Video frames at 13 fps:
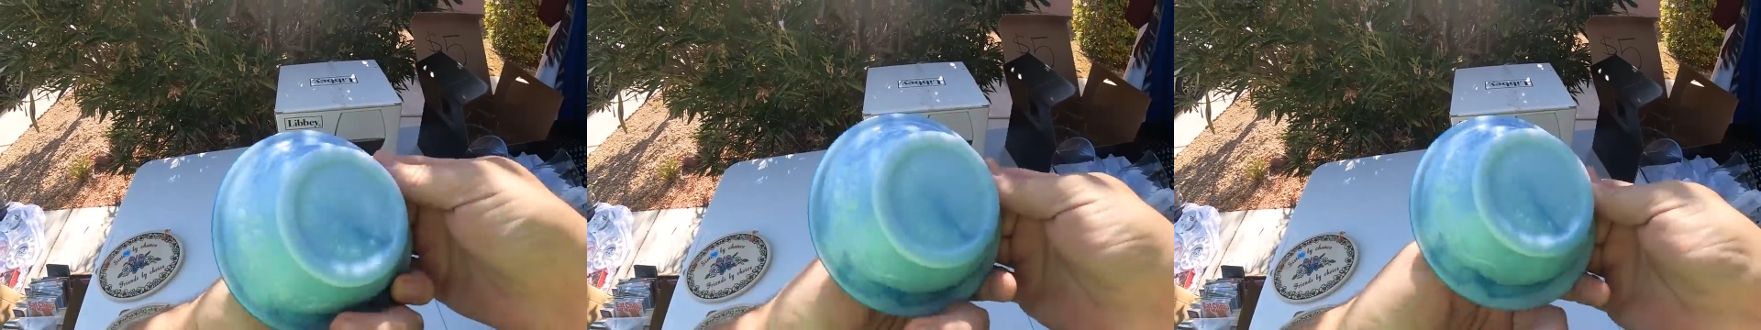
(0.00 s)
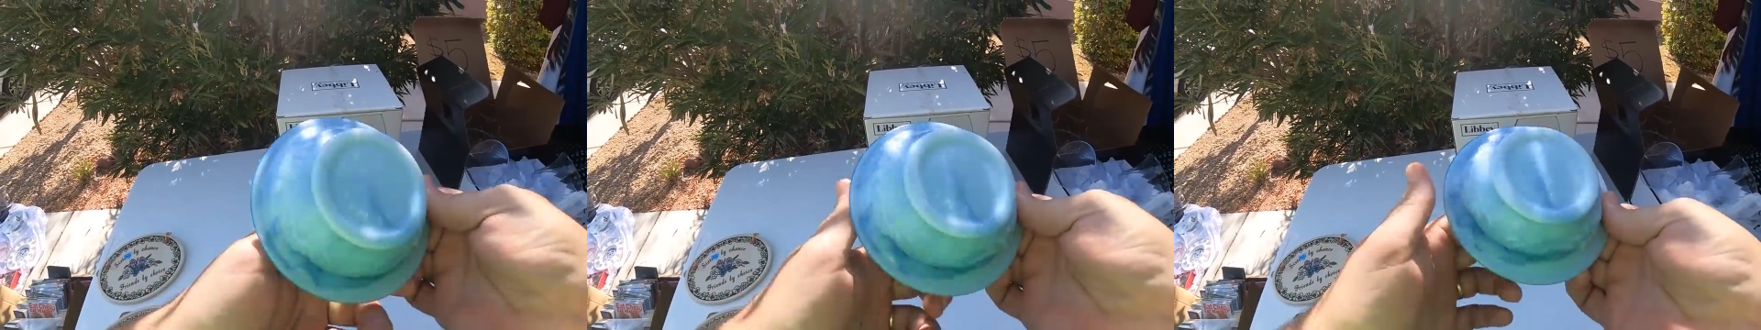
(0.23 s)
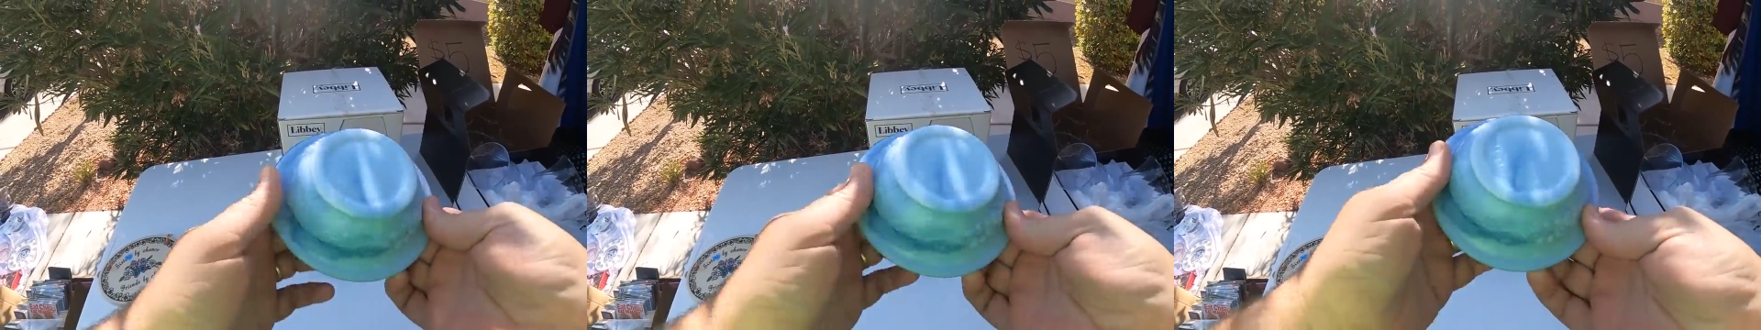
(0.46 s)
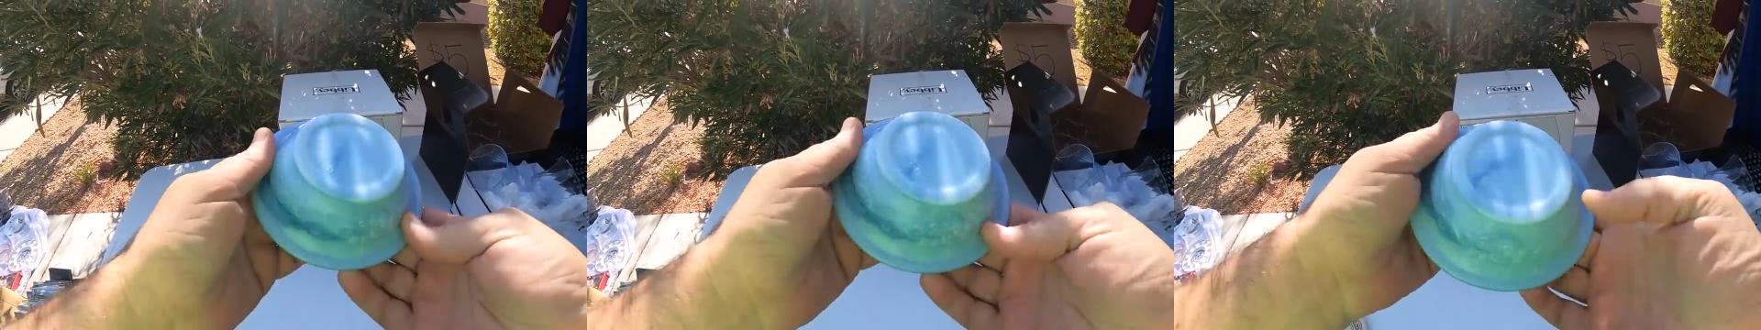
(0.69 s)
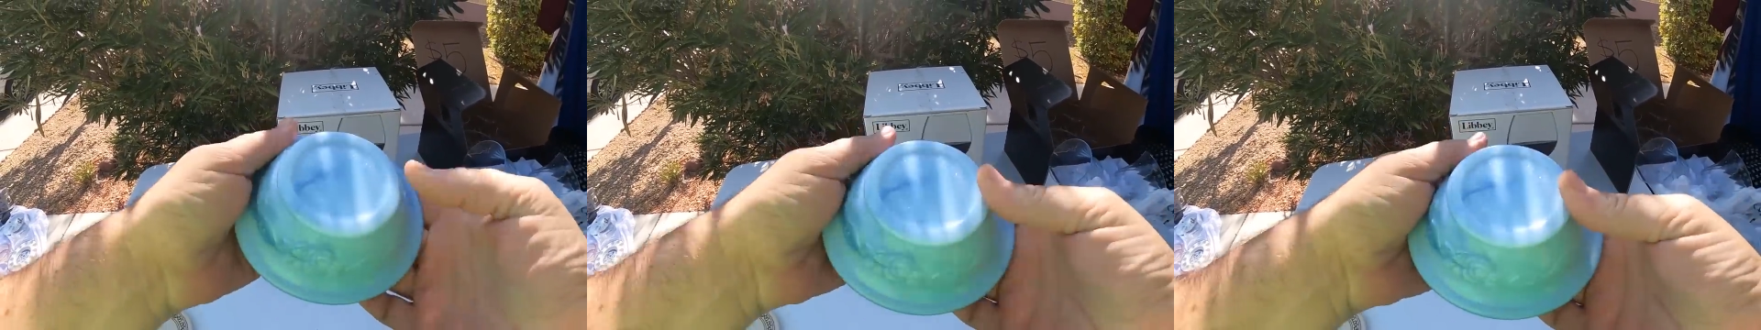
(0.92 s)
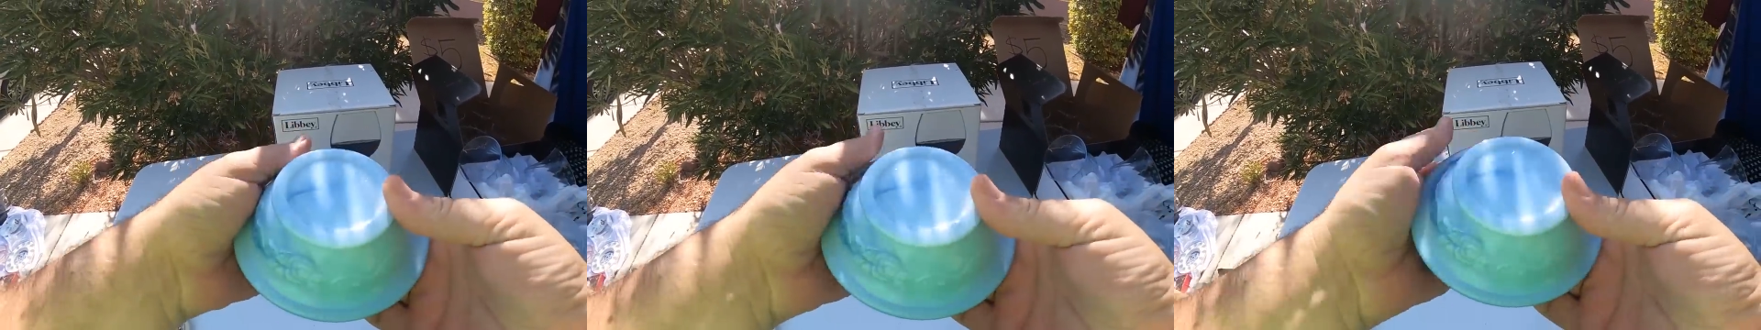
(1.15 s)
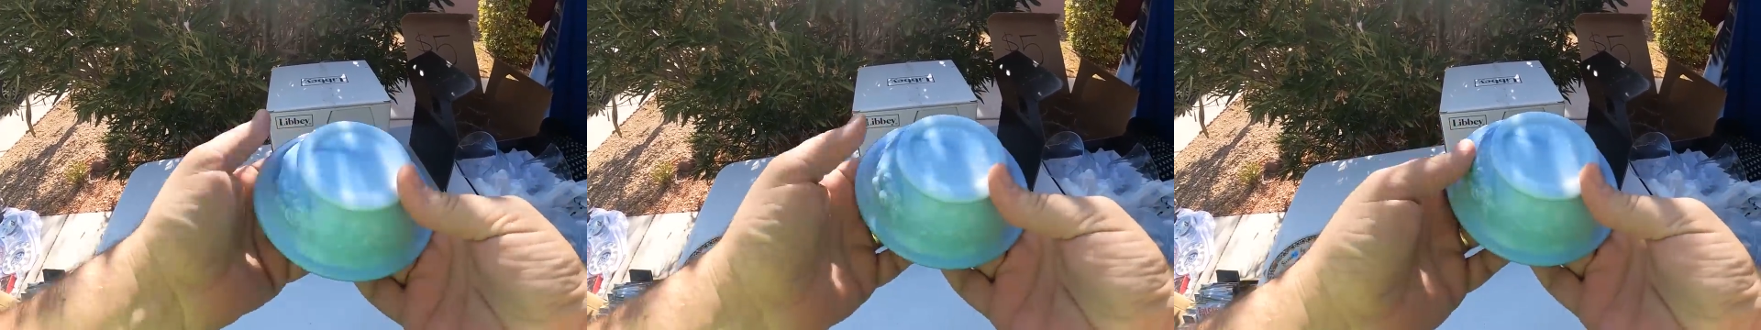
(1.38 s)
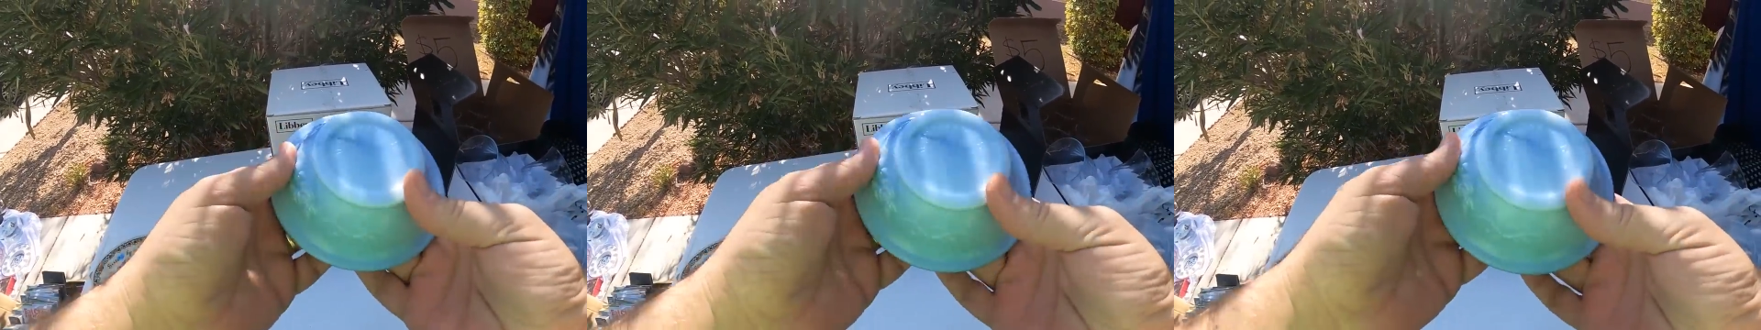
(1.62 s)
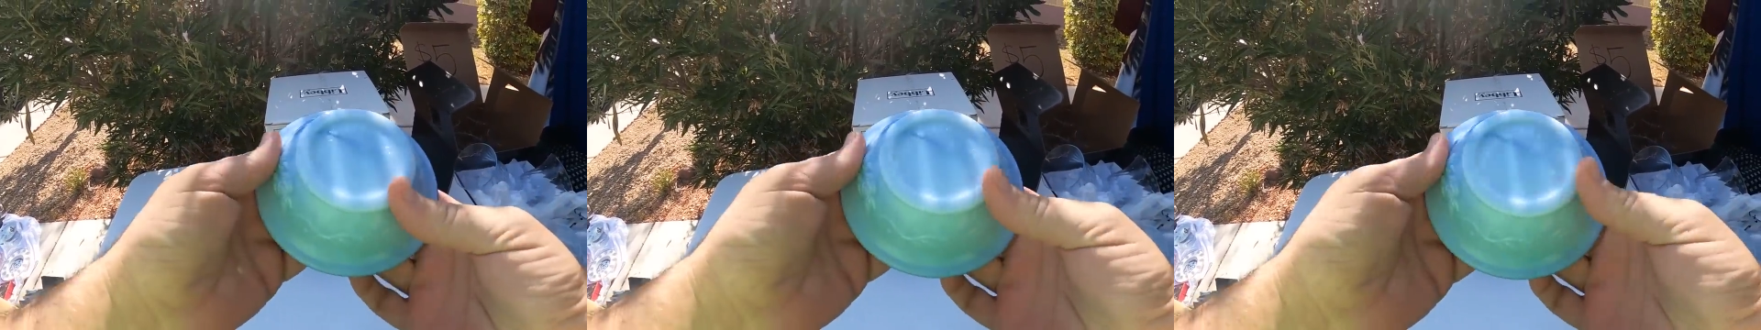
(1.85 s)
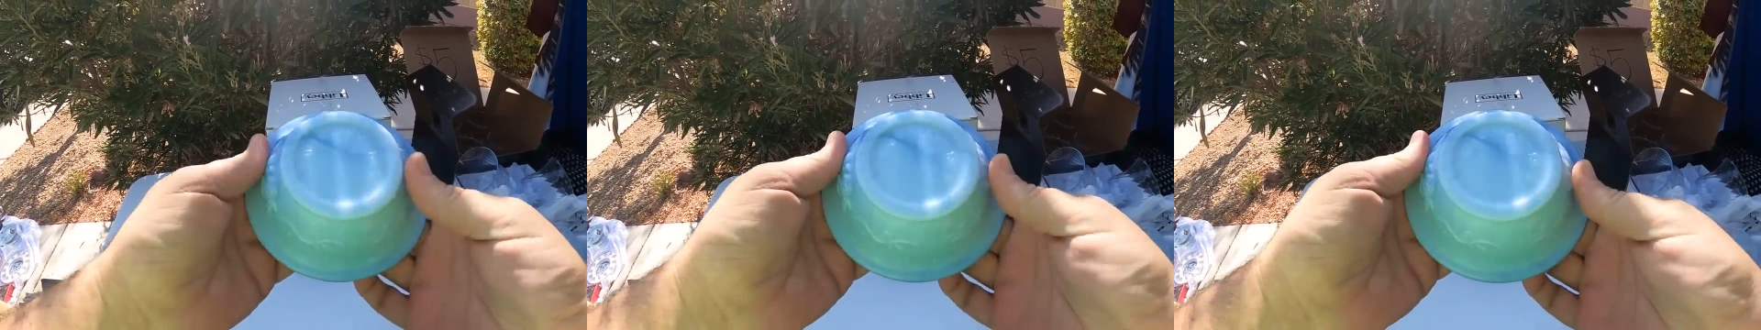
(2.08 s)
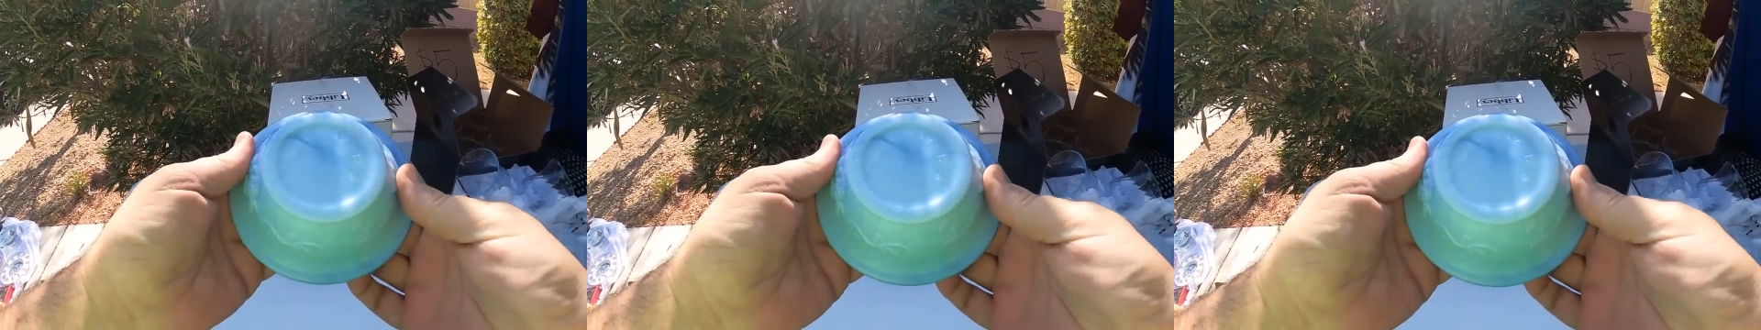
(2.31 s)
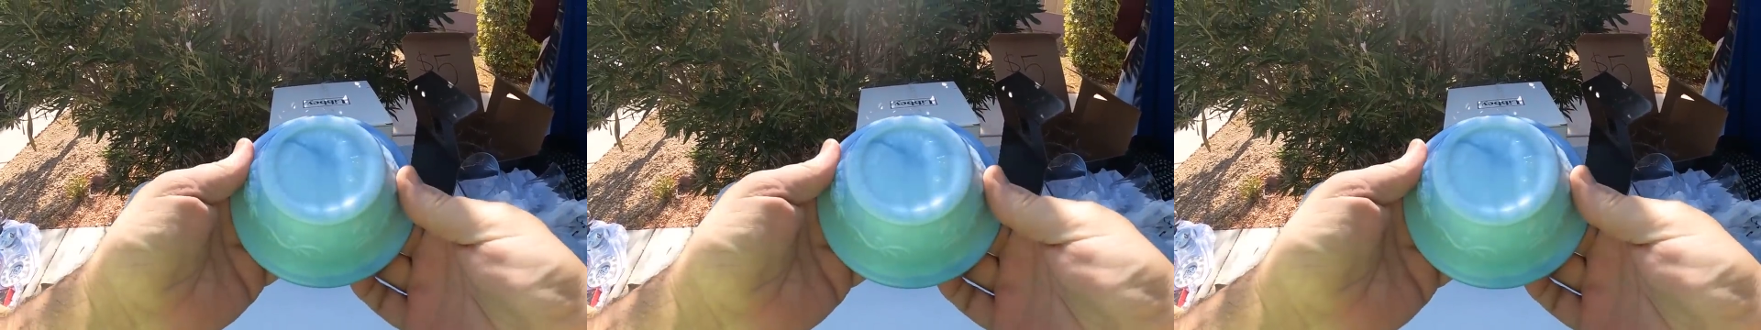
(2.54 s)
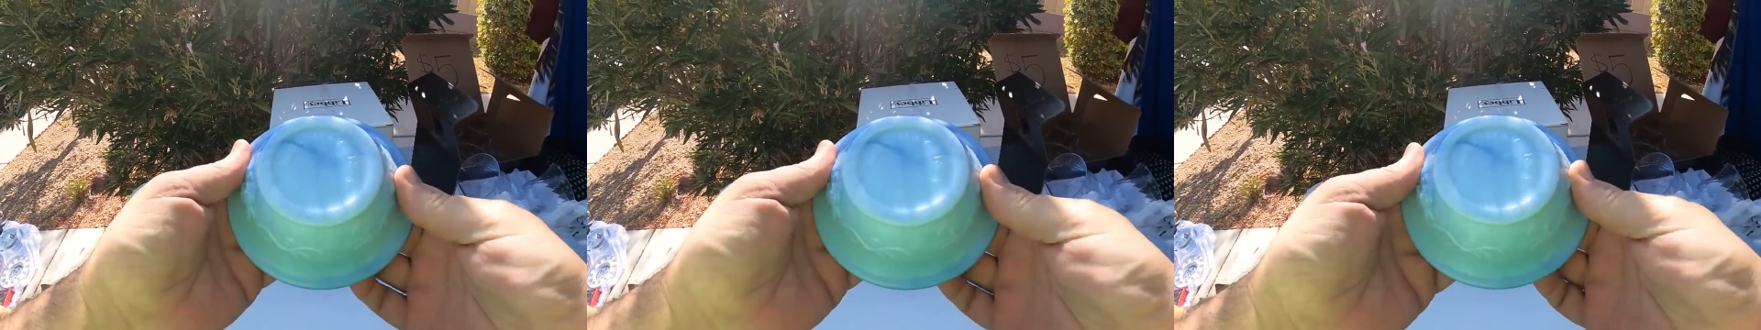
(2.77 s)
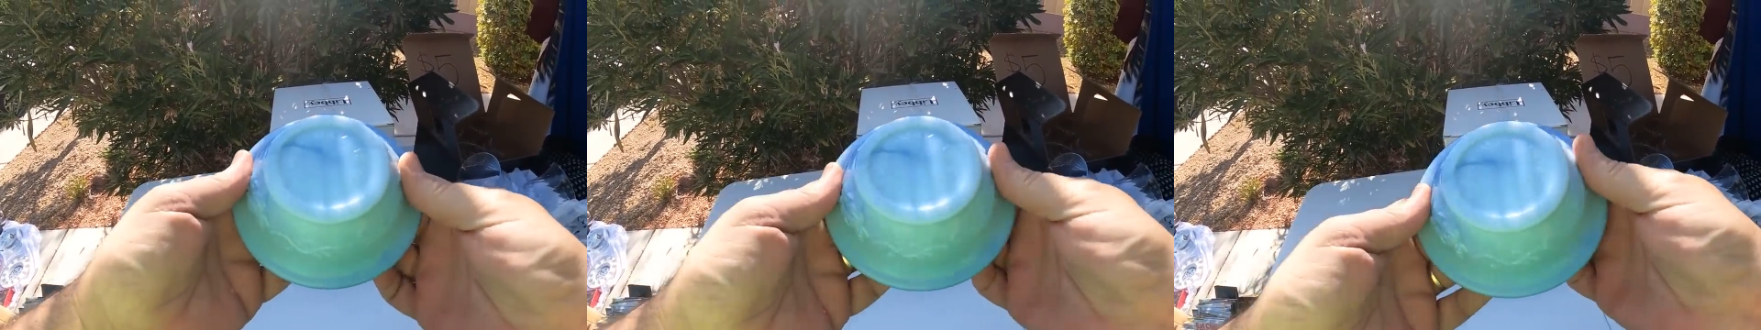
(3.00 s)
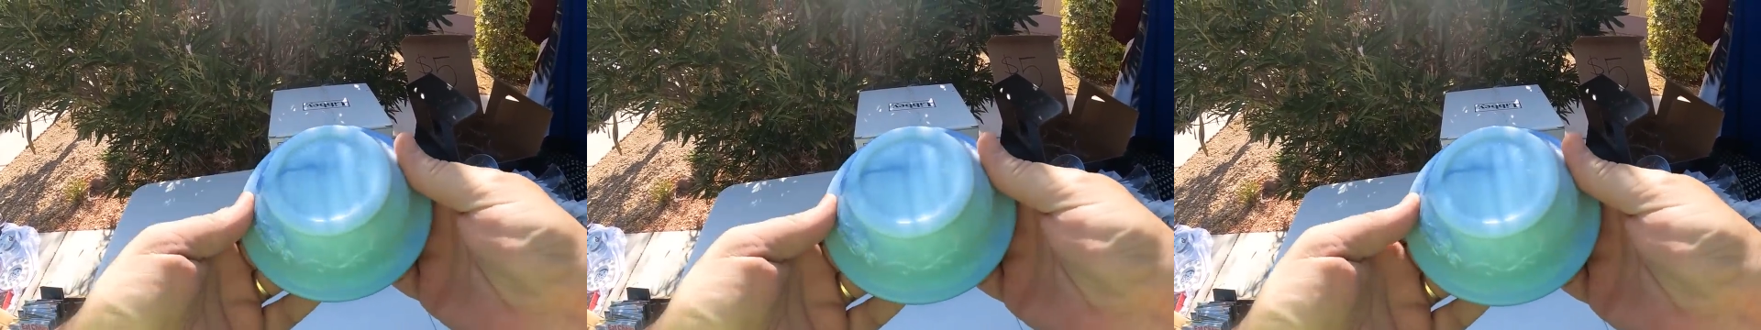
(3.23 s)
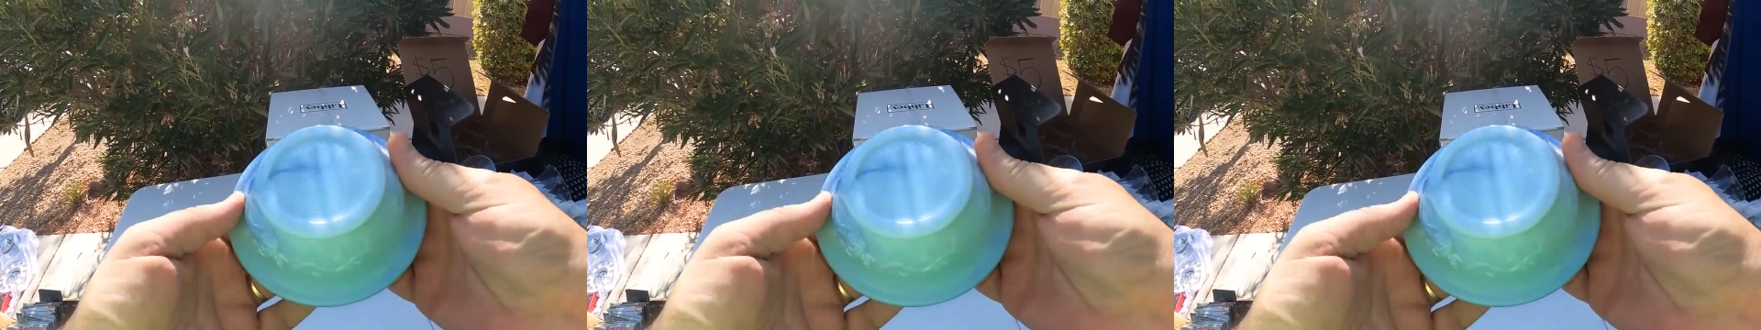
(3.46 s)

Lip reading: [unreadable: no face in view]